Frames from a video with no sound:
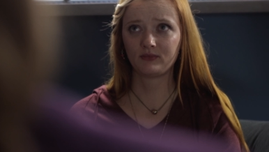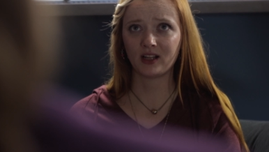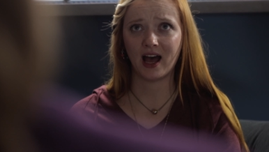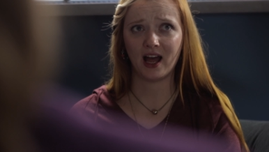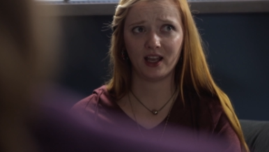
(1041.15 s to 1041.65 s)

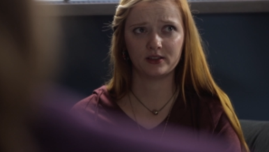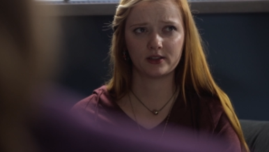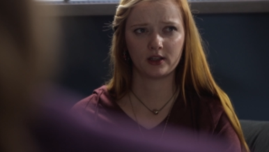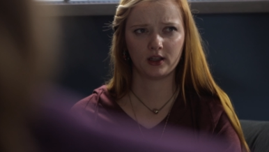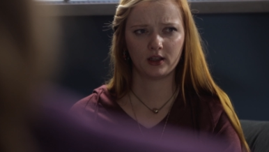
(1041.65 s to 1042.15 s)
And
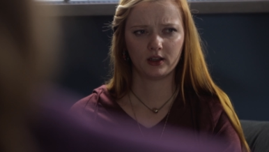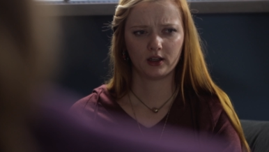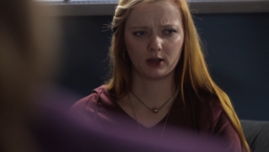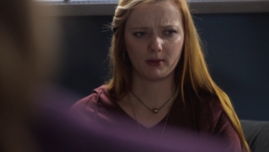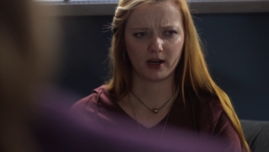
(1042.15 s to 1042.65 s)

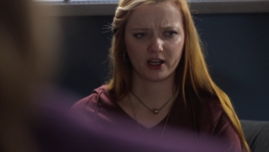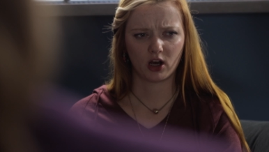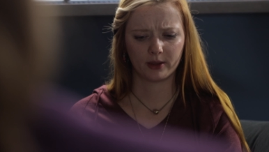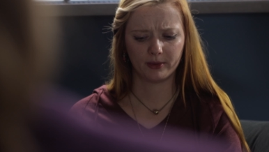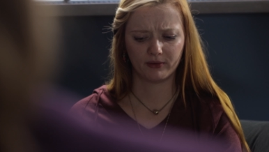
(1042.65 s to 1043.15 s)
Hermione got
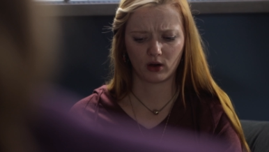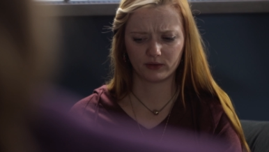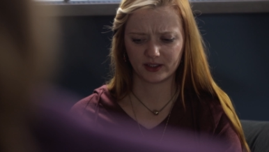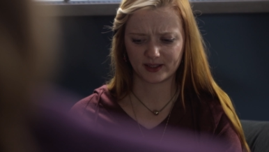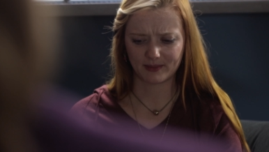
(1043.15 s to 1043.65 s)
him
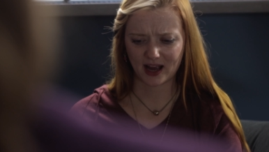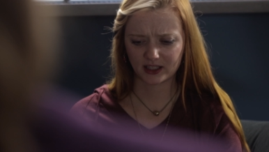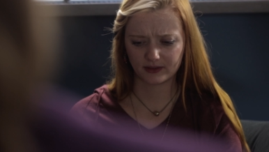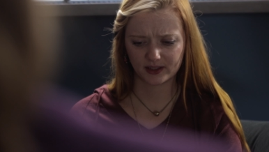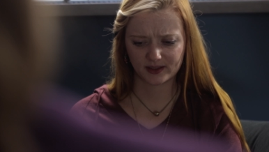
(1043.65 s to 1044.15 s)
involved in some
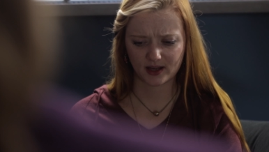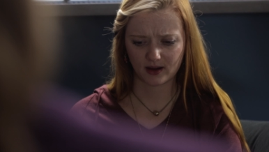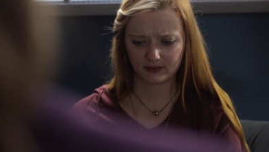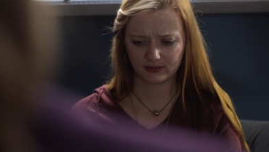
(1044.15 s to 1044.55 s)
activist stuff,